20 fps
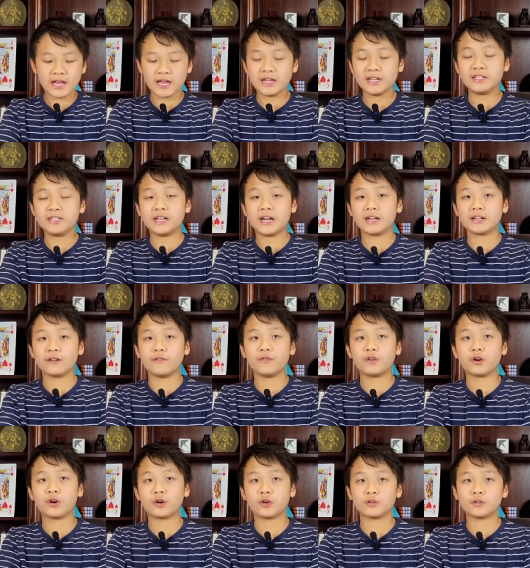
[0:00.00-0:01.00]
a deck
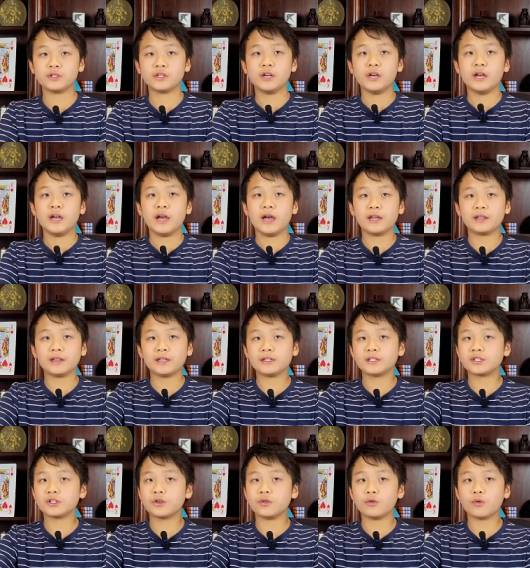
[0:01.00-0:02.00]
of cards. And
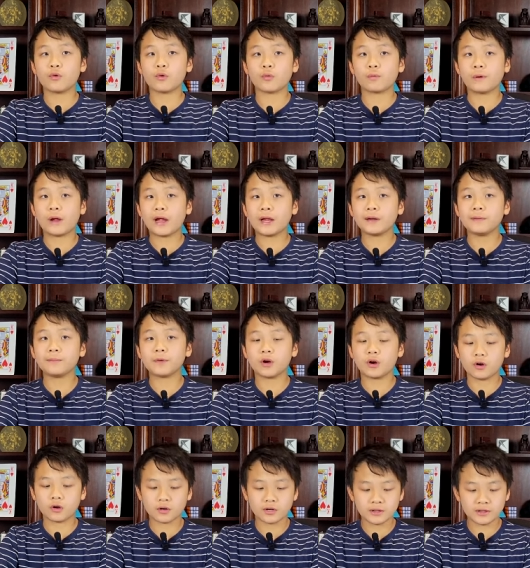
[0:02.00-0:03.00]
let's go to a random
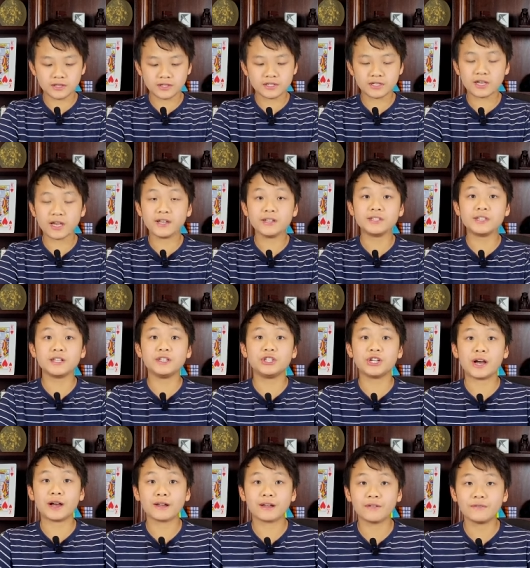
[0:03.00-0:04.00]
card, in this case, the
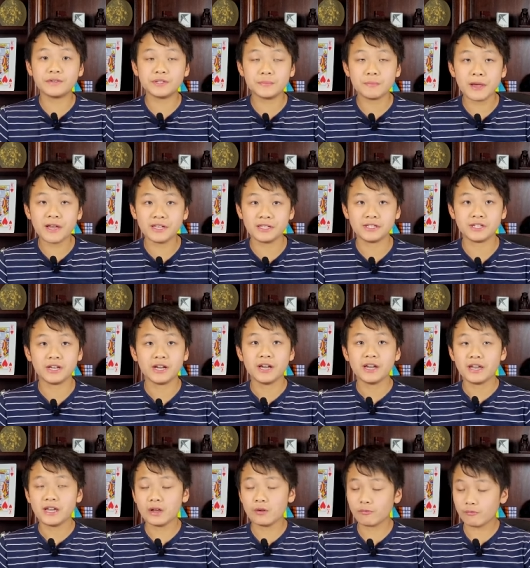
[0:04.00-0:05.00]
jack of spades.
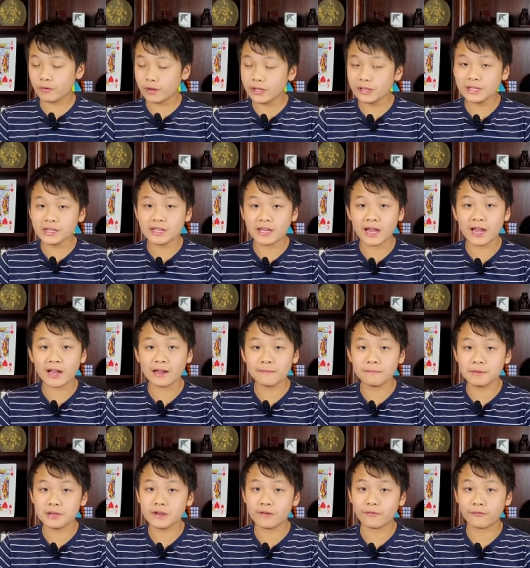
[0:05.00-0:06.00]
It really
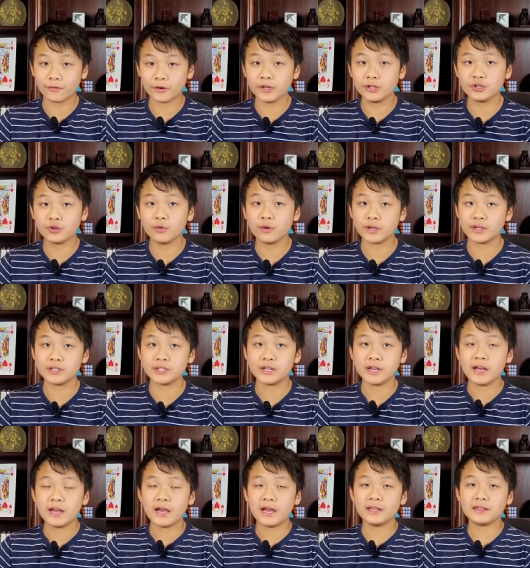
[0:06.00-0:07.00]
can be a free choice.
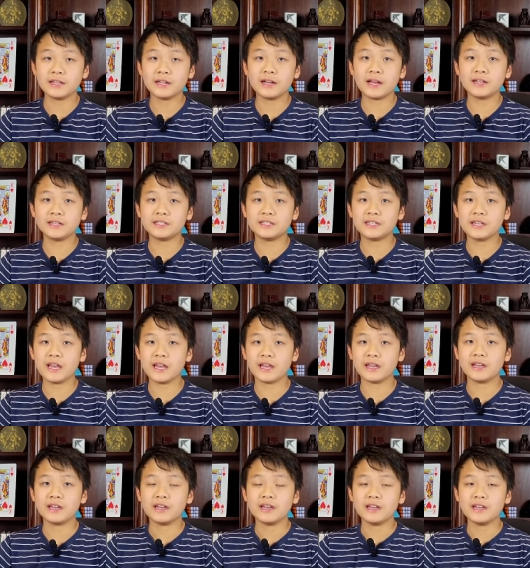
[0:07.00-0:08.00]
And then I'd say,